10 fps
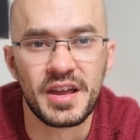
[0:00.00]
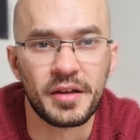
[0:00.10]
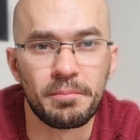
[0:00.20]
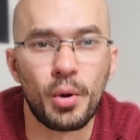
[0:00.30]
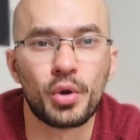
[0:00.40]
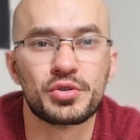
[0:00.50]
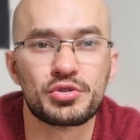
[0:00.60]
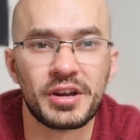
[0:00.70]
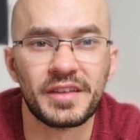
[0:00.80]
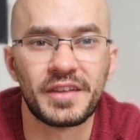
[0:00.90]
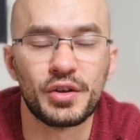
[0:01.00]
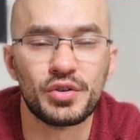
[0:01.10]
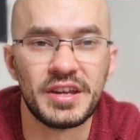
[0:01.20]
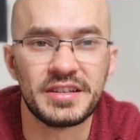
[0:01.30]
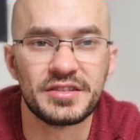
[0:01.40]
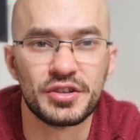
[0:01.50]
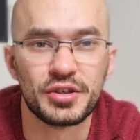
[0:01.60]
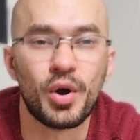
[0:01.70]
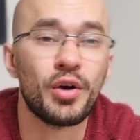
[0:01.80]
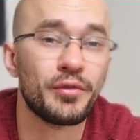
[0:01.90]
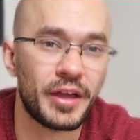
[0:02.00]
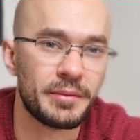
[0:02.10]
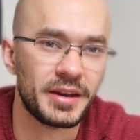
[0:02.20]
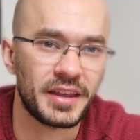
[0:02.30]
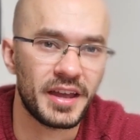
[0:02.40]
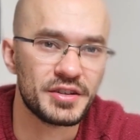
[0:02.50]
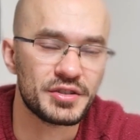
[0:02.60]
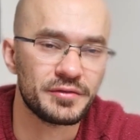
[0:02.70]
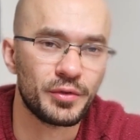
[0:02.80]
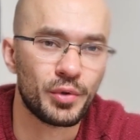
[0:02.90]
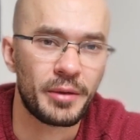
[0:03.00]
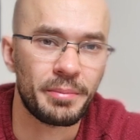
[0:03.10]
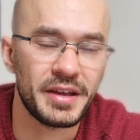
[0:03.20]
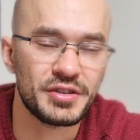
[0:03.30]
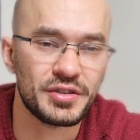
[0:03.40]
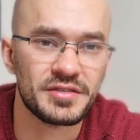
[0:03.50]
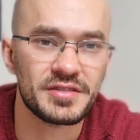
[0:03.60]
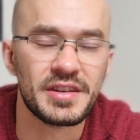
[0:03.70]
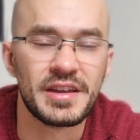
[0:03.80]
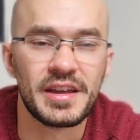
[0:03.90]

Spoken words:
monitoring that you'd need to do of that medication for that patient.